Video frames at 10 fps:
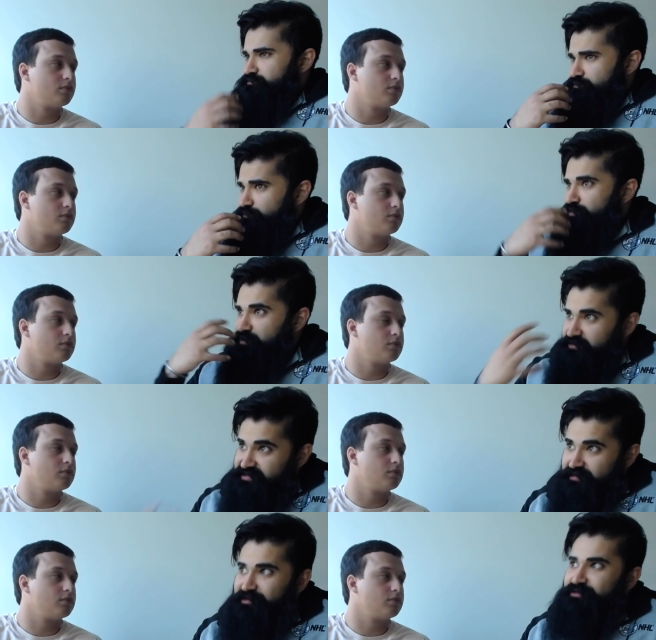Speaker 1: for the
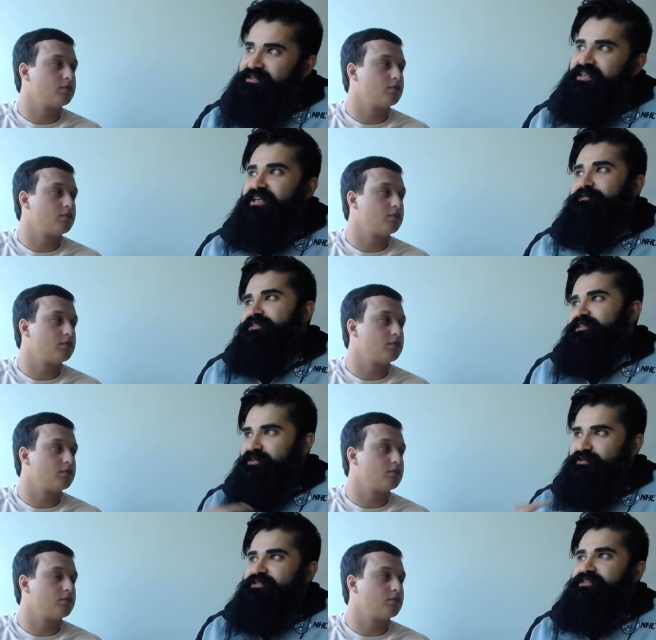C P U teams and the
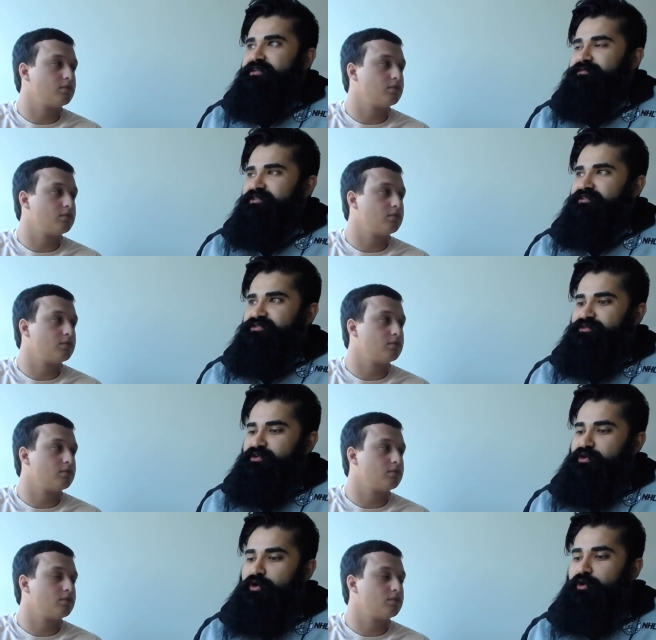user teams to sort
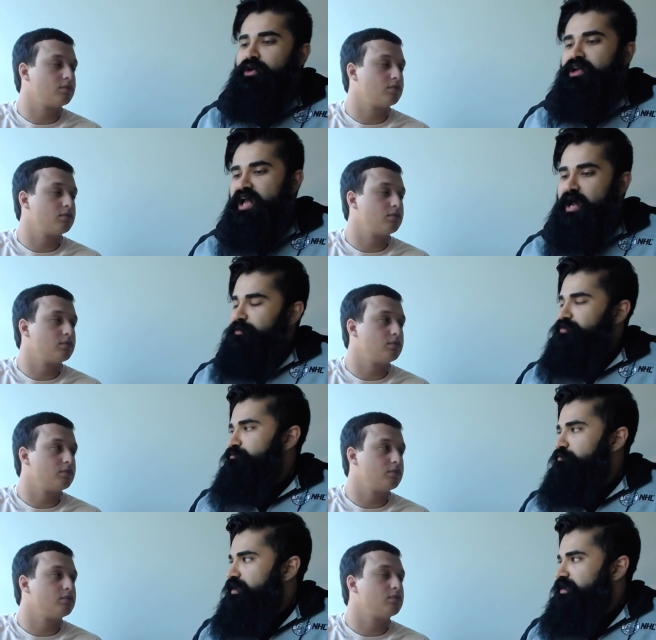of know how much
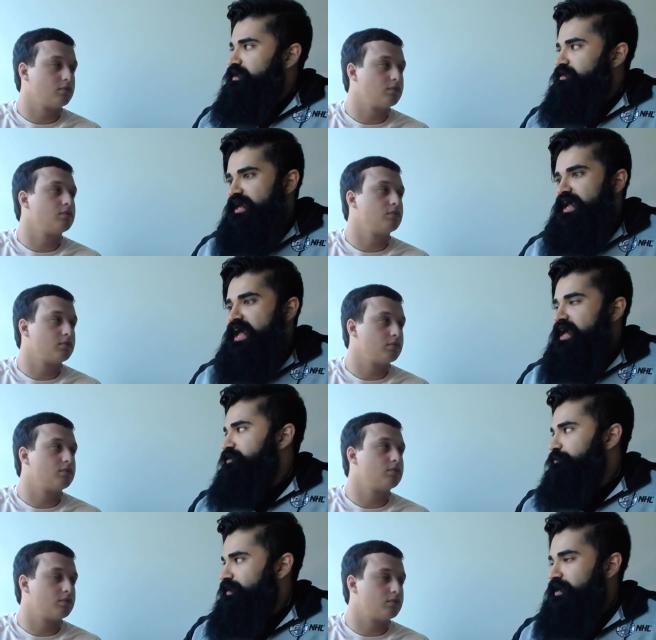money they had
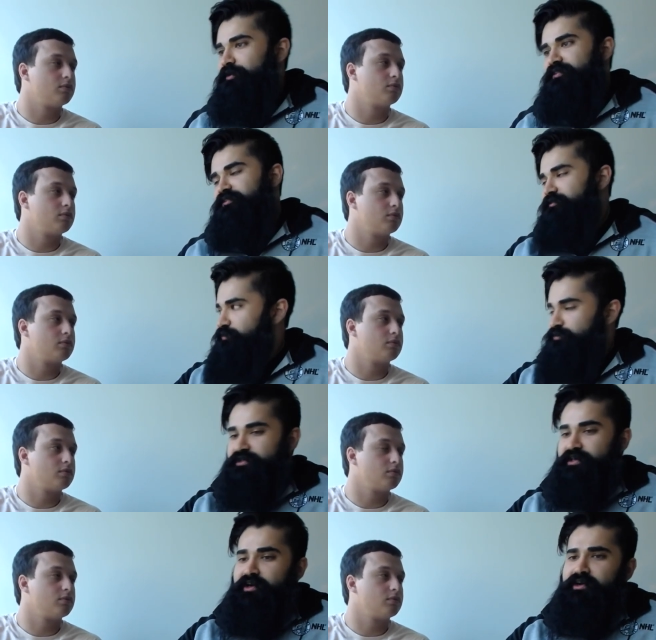to play with in the future
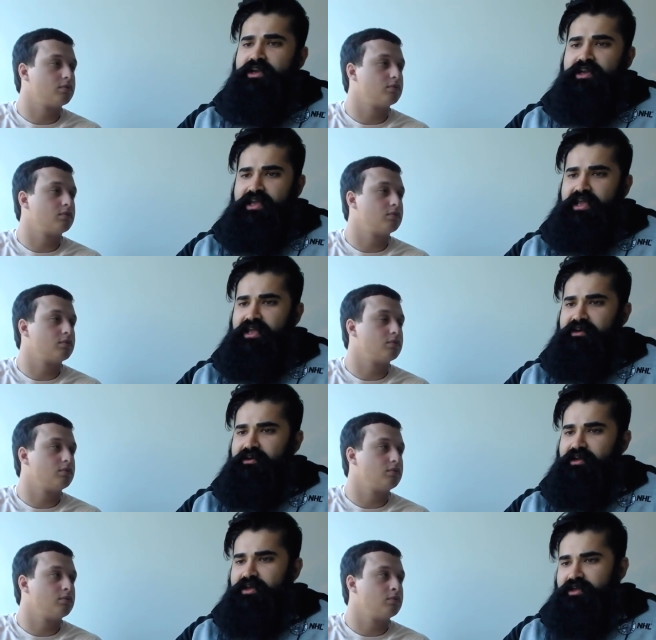year.
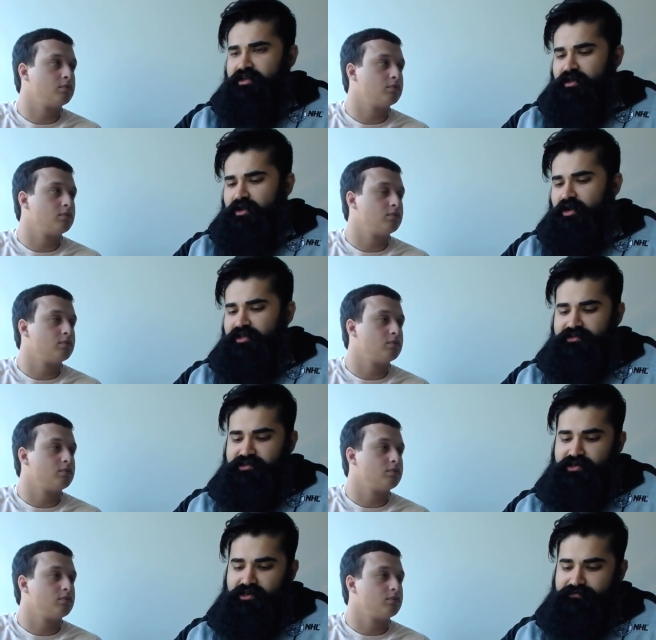And oddly
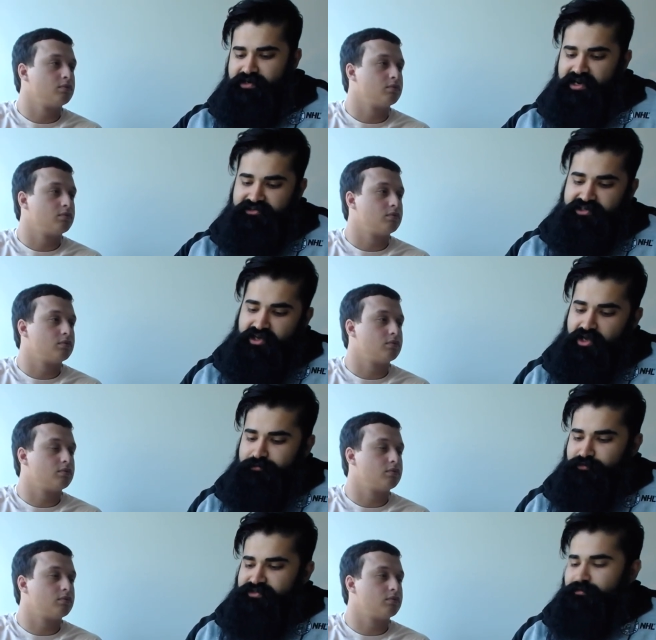enough, it actually
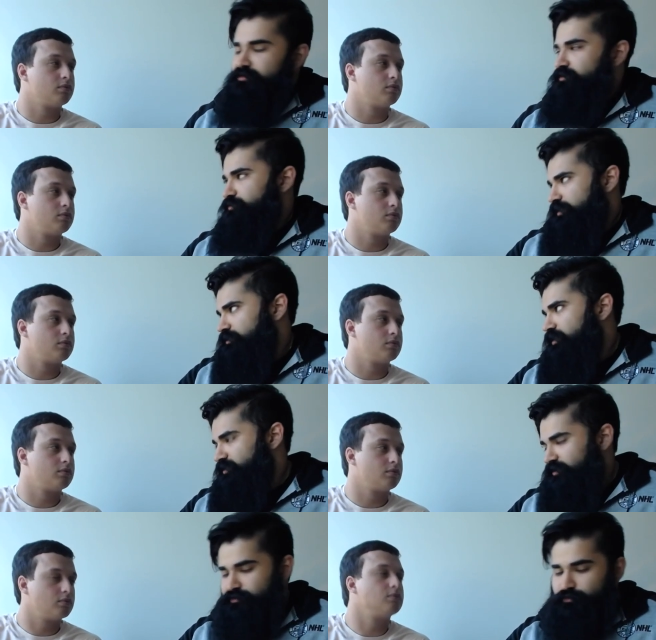helped with some of the trade
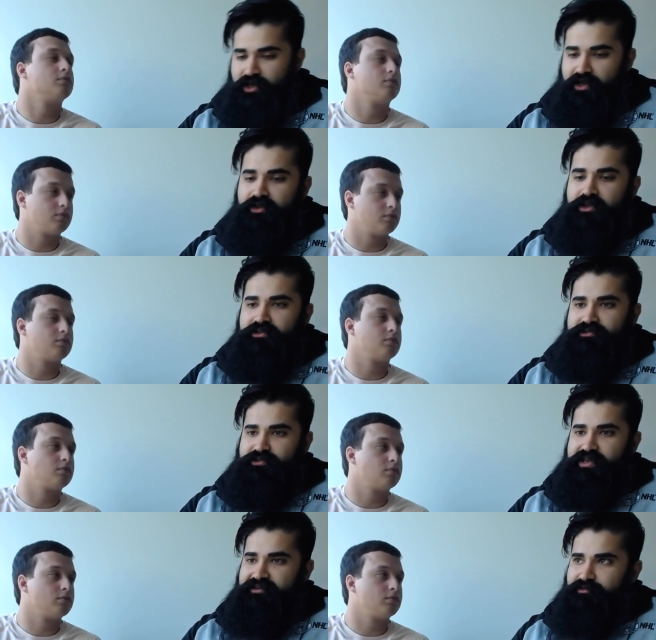logic as well. So
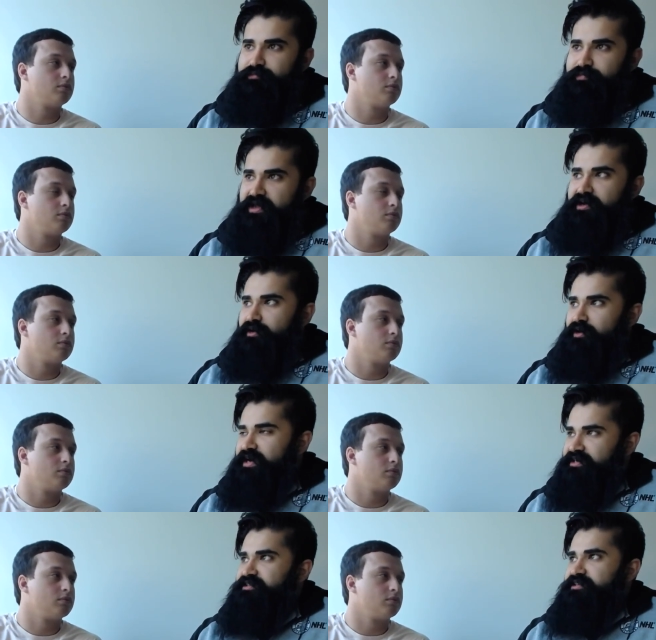they have a better
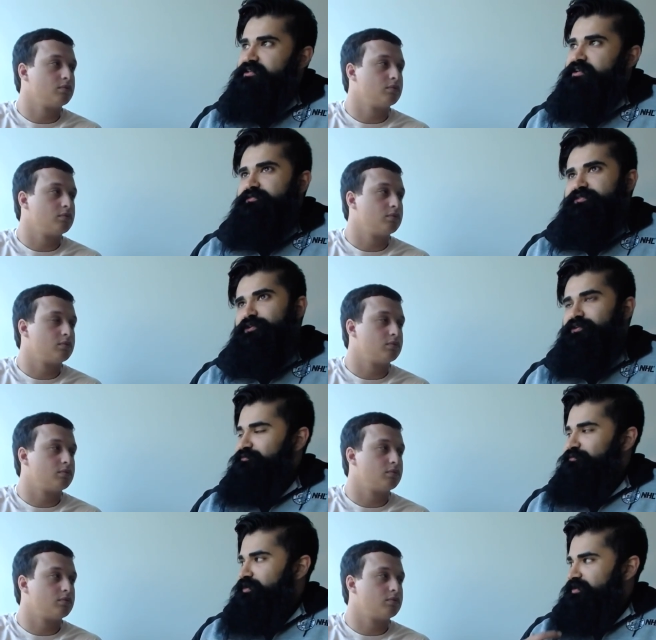idea of sort
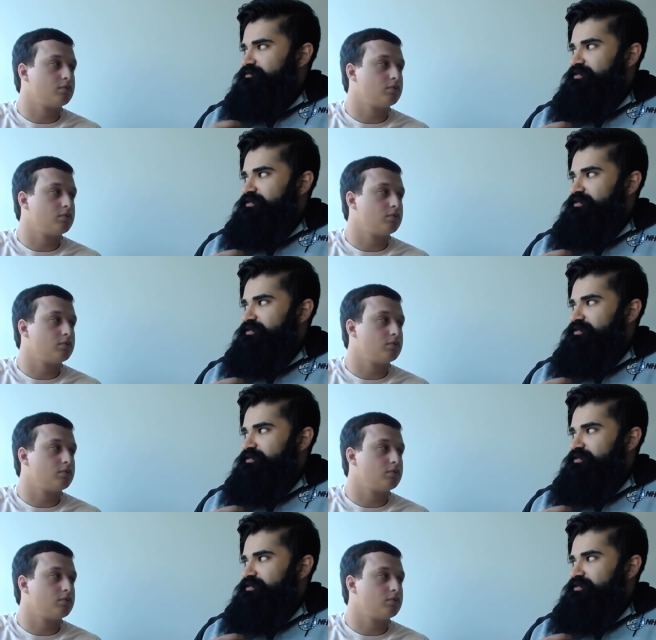of what they